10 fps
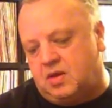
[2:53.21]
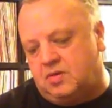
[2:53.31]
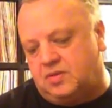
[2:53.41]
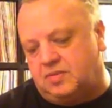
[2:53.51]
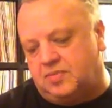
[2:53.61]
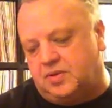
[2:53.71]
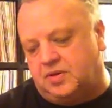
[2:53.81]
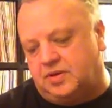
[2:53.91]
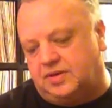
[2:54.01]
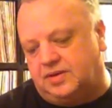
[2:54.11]
how would I
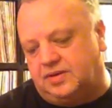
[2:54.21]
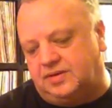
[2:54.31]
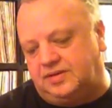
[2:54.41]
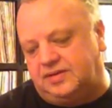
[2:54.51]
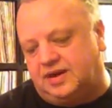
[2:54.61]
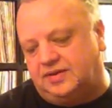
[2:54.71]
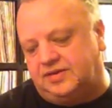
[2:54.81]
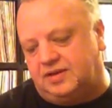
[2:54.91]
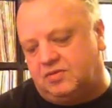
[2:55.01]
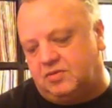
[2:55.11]
put it,
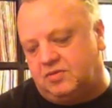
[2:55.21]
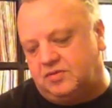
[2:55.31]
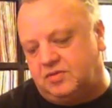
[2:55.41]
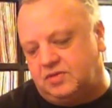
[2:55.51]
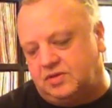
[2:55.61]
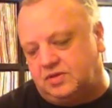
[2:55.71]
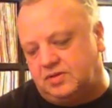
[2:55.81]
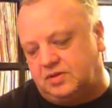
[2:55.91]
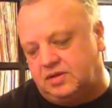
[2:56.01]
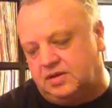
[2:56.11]
dancey groove to it.
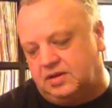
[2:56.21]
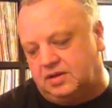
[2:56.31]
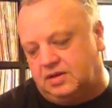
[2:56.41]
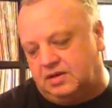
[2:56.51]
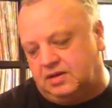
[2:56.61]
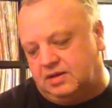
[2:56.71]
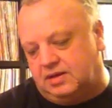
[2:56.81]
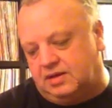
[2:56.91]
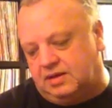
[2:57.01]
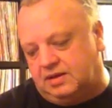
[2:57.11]

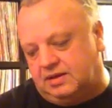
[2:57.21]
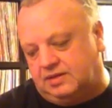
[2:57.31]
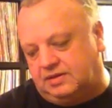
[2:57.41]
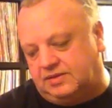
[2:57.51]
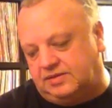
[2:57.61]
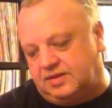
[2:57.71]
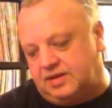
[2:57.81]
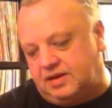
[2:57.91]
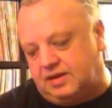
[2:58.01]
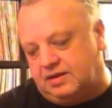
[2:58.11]
As I
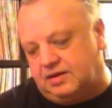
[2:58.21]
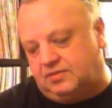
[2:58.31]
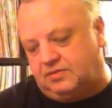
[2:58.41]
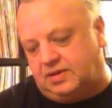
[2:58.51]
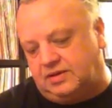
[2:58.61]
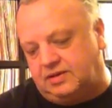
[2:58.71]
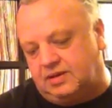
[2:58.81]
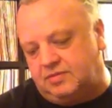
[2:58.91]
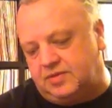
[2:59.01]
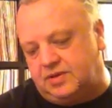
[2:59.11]
say, I can't read the
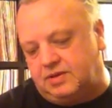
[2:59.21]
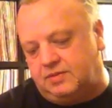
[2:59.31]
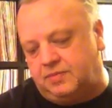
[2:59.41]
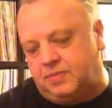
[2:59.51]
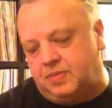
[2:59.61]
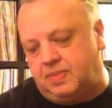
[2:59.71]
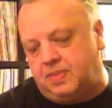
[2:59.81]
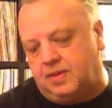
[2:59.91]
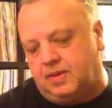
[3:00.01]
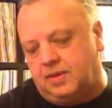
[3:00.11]
damn thing.
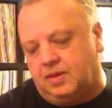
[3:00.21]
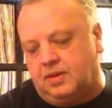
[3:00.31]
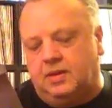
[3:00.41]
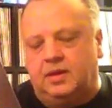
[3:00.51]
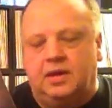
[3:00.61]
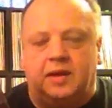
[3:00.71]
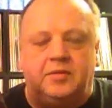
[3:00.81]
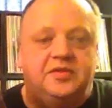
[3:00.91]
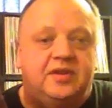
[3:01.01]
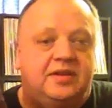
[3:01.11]

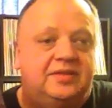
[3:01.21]
I'm used to